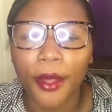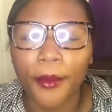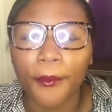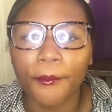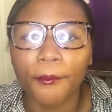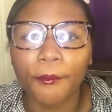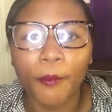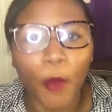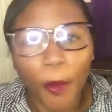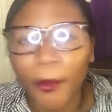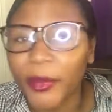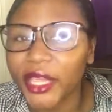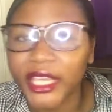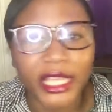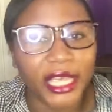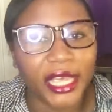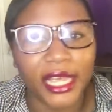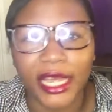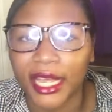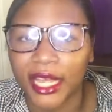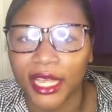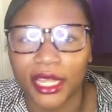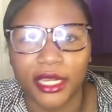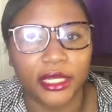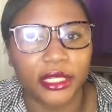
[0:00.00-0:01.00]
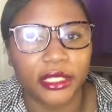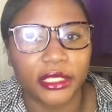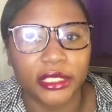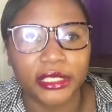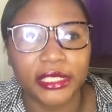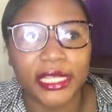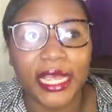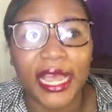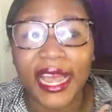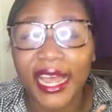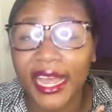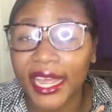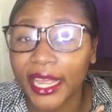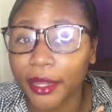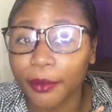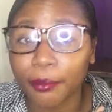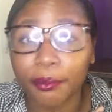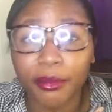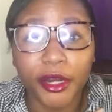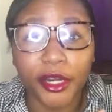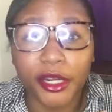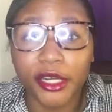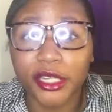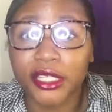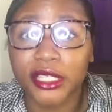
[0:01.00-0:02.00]
But me can't handle it. I
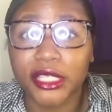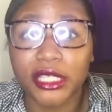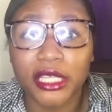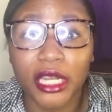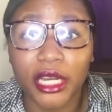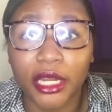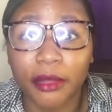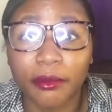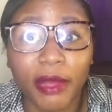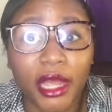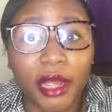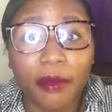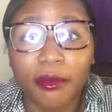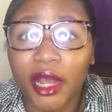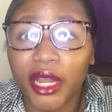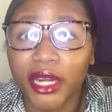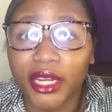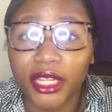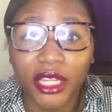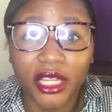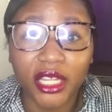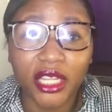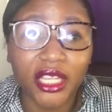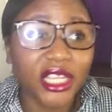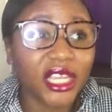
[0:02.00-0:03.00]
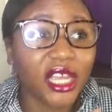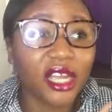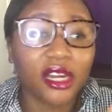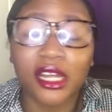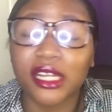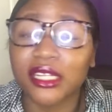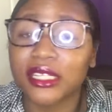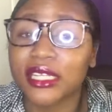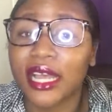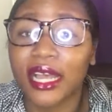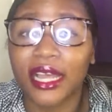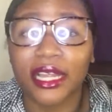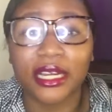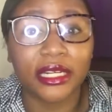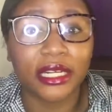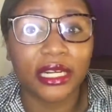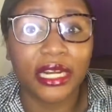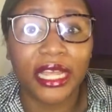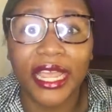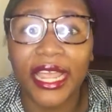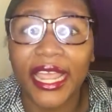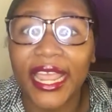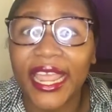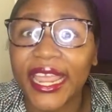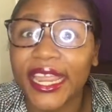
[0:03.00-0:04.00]
personally, my body cannot handle
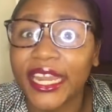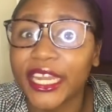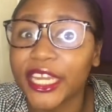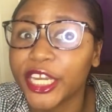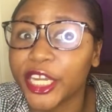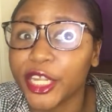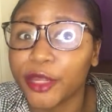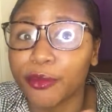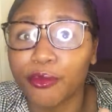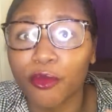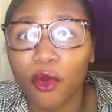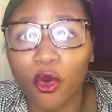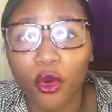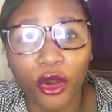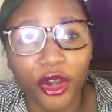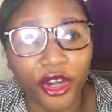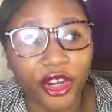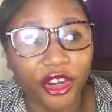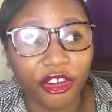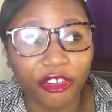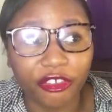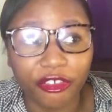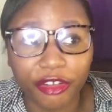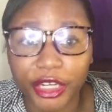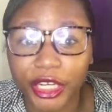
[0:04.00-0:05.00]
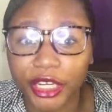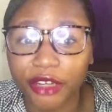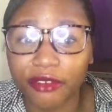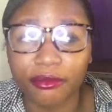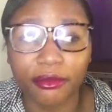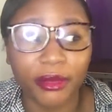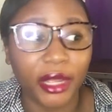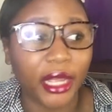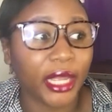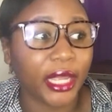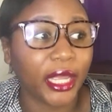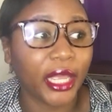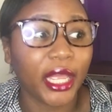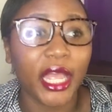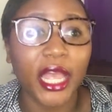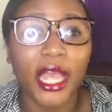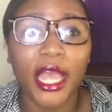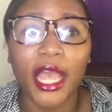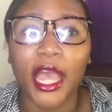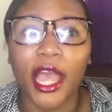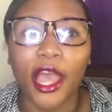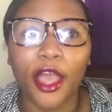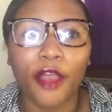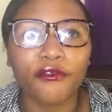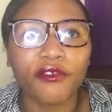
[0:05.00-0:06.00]
any more grief.
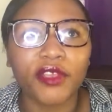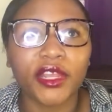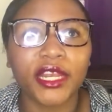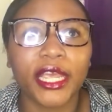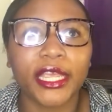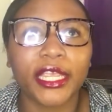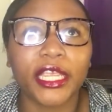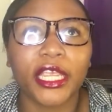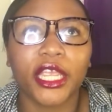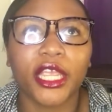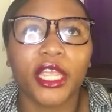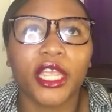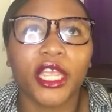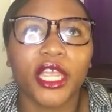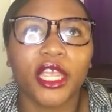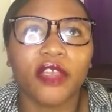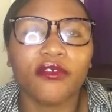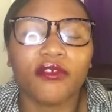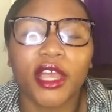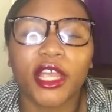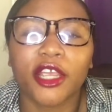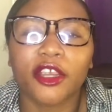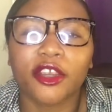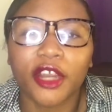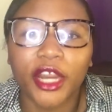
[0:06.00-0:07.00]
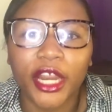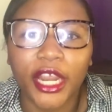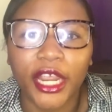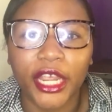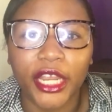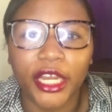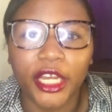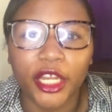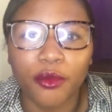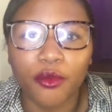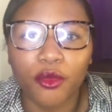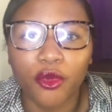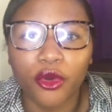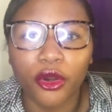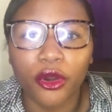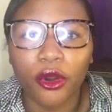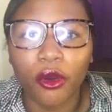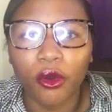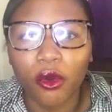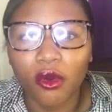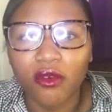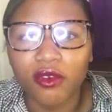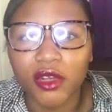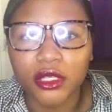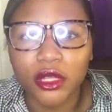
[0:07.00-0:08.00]
I feel like if I cry anymore
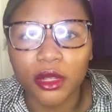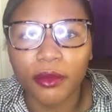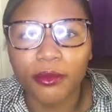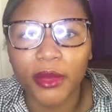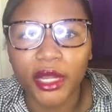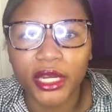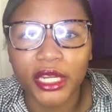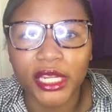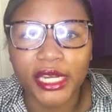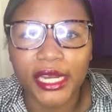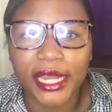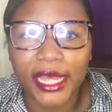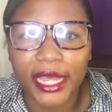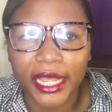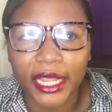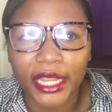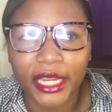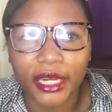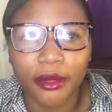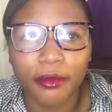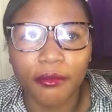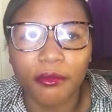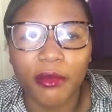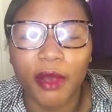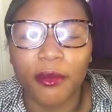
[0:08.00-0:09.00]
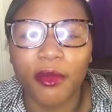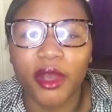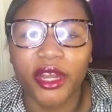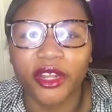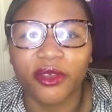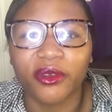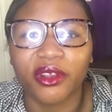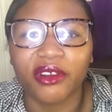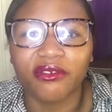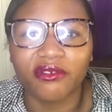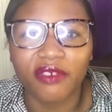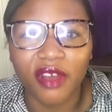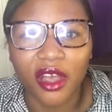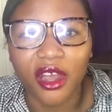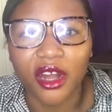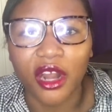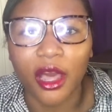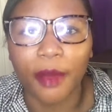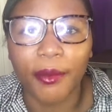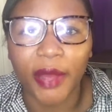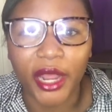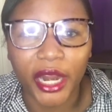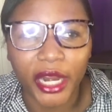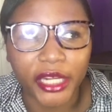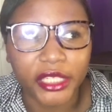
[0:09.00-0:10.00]
over somebody dying, my body will fall
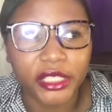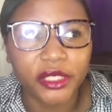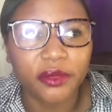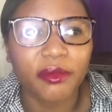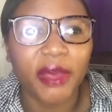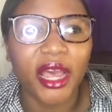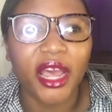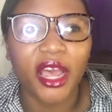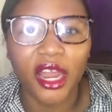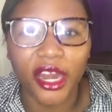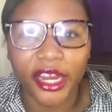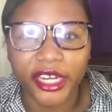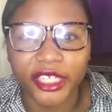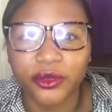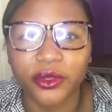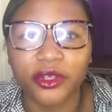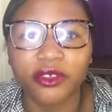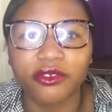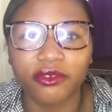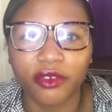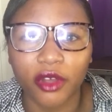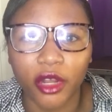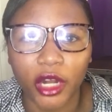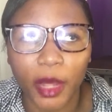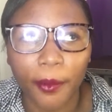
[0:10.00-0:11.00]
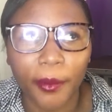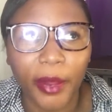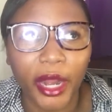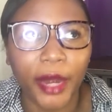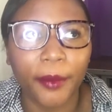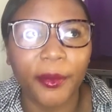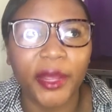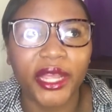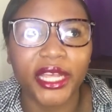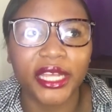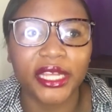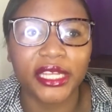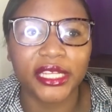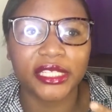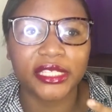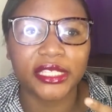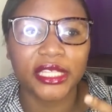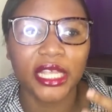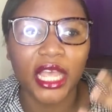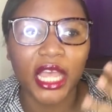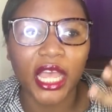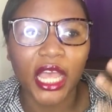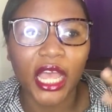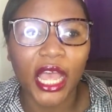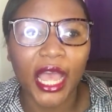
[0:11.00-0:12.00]
apart. My heart will fall apart because
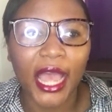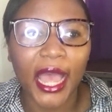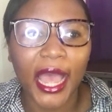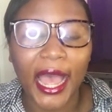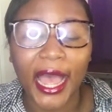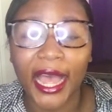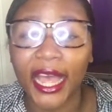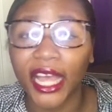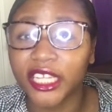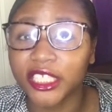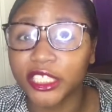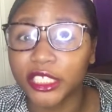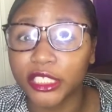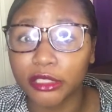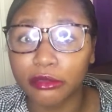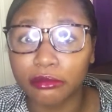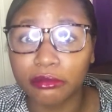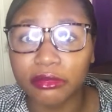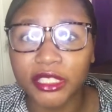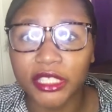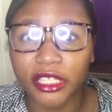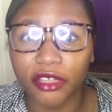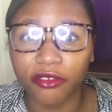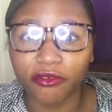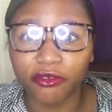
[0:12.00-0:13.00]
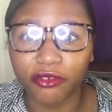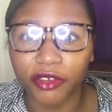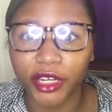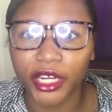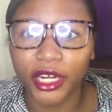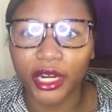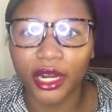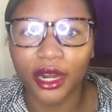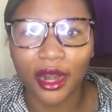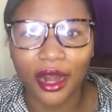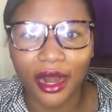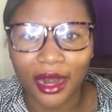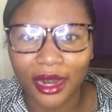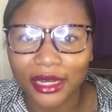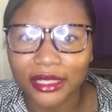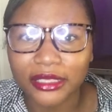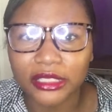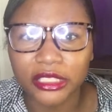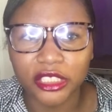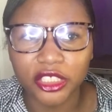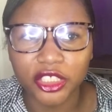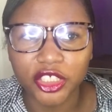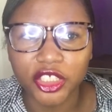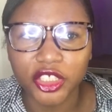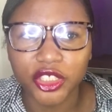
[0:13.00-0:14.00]
I had severe heart
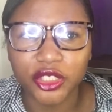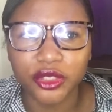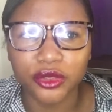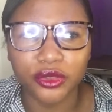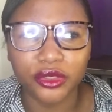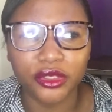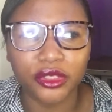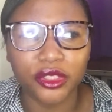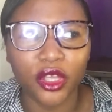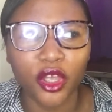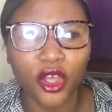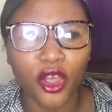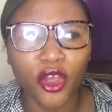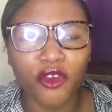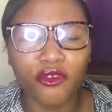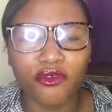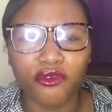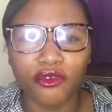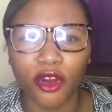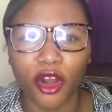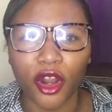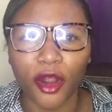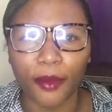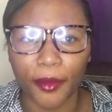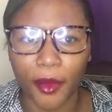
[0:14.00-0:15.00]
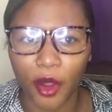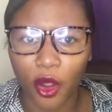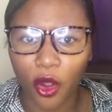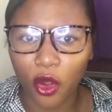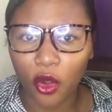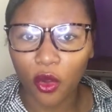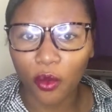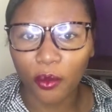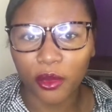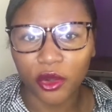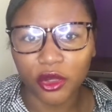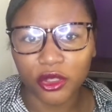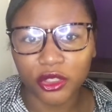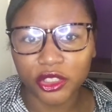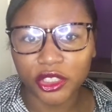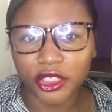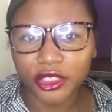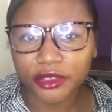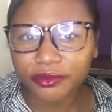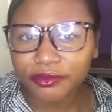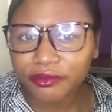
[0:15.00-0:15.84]
issues from how much